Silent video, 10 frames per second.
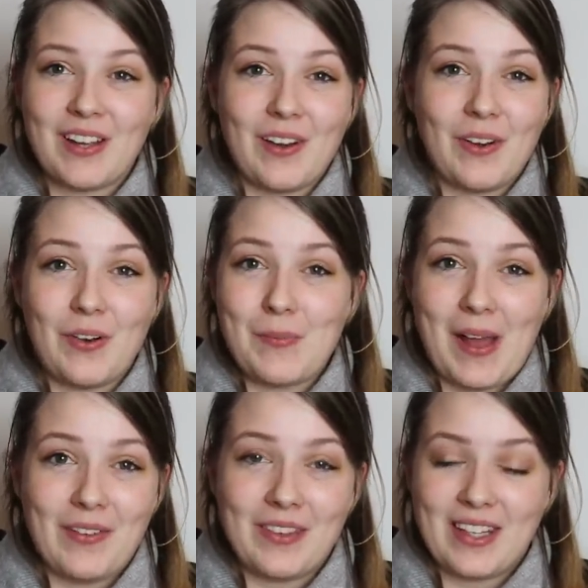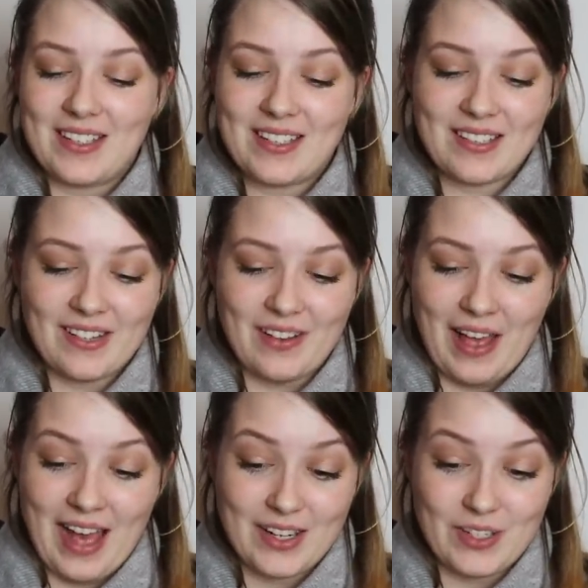a lot about this
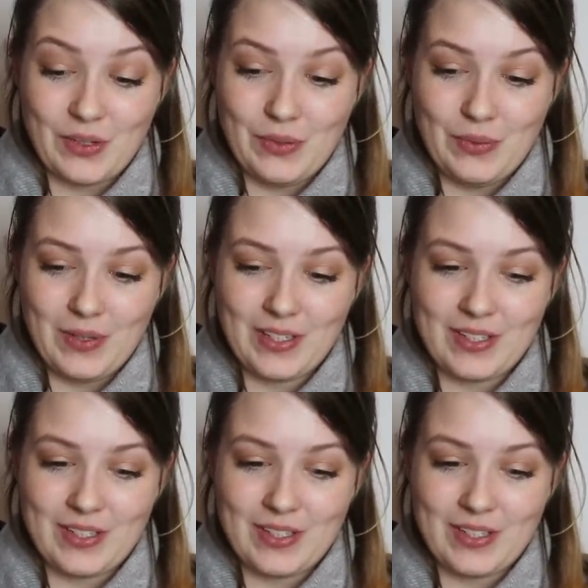at all.